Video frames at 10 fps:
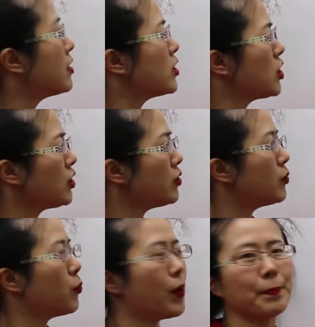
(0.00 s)

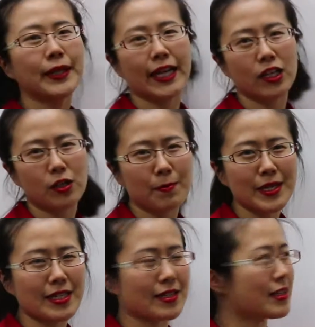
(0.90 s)
until one player
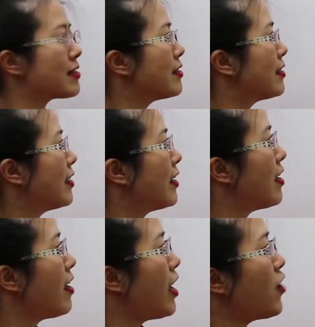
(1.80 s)
misses.
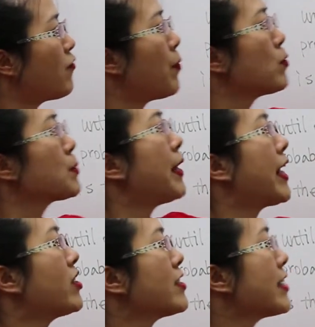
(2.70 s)
If both players